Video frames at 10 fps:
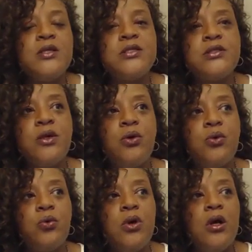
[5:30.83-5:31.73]

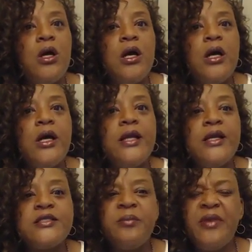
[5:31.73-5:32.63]
So it
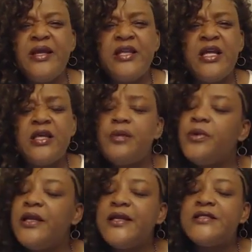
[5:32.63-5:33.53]
doesn't mean
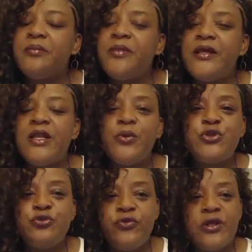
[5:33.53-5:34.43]
but it doesn't mean that
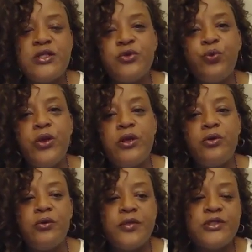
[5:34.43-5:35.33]
what you feel isn't
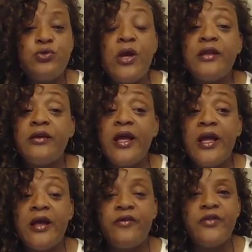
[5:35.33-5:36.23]
real. But you got to
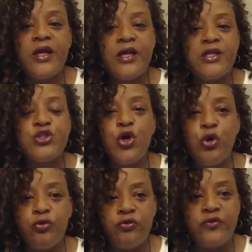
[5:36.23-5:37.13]
have that
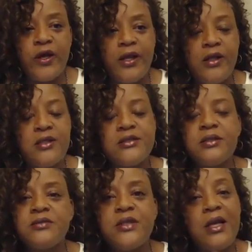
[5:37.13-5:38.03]
internal fight because
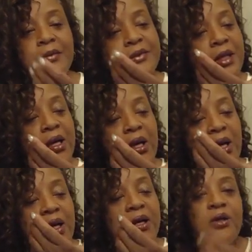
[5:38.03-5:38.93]
sometimes,
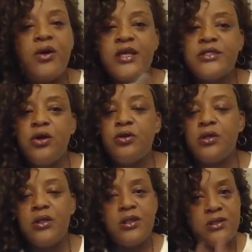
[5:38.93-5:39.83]

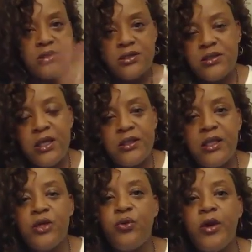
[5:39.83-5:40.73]
externally is just not
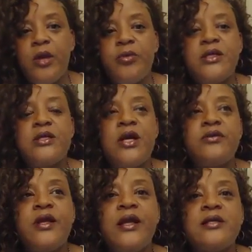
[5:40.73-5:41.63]
that great. But you
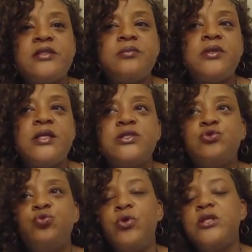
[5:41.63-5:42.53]
have to have something that
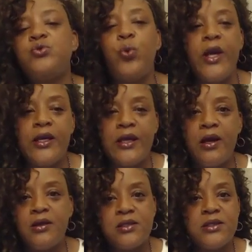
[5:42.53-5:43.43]
you reach way
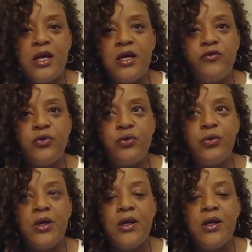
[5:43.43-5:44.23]
down inside of you.